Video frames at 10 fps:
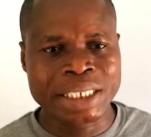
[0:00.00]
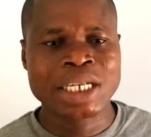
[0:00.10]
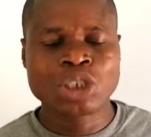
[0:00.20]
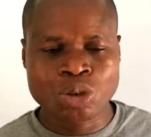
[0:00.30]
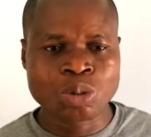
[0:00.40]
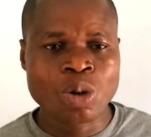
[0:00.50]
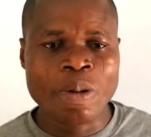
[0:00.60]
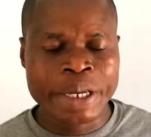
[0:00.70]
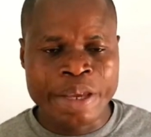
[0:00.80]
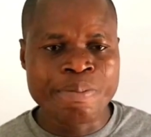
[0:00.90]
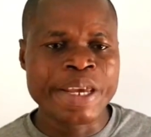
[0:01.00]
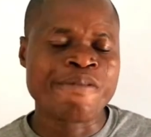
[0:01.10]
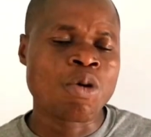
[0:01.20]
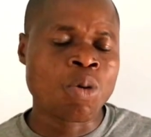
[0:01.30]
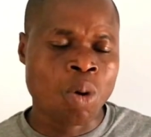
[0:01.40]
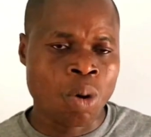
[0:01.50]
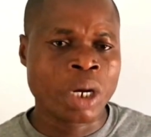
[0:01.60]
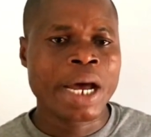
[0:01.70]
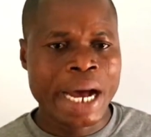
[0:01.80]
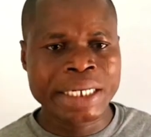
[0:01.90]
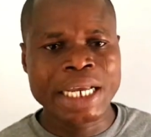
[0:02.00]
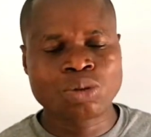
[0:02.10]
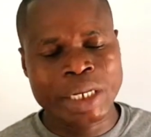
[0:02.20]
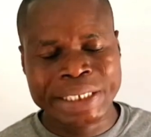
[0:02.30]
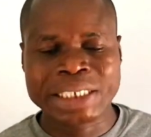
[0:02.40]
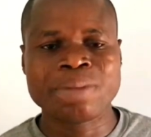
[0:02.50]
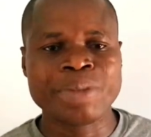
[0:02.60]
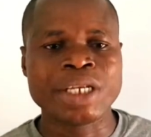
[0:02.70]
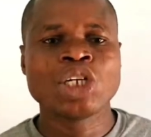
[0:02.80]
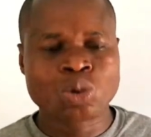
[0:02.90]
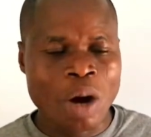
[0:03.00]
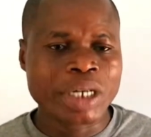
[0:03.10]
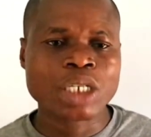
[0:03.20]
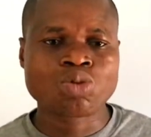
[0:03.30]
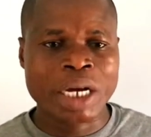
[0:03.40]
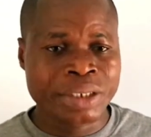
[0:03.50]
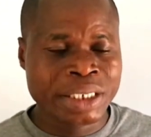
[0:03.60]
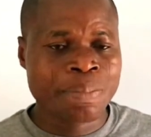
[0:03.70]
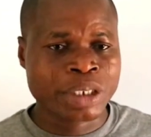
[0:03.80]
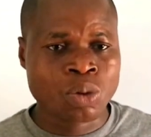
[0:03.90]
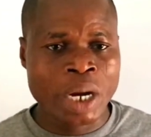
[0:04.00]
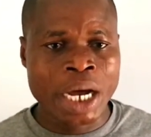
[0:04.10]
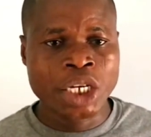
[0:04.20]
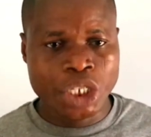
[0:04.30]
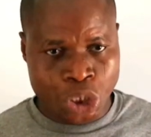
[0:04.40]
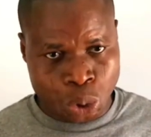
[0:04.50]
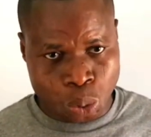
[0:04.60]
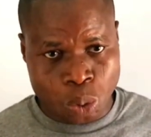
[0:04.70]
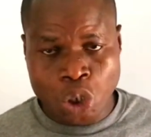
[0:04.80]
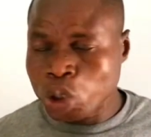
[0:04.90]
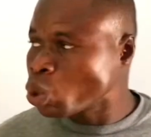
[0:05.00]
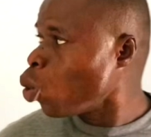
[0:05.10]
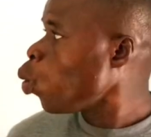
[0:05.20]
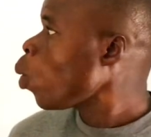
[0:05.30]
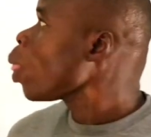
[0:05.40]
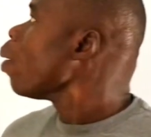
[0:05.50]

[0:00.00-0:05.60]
it. Some give me a phone call, others were texting me. So I wanted to address that particular issue. So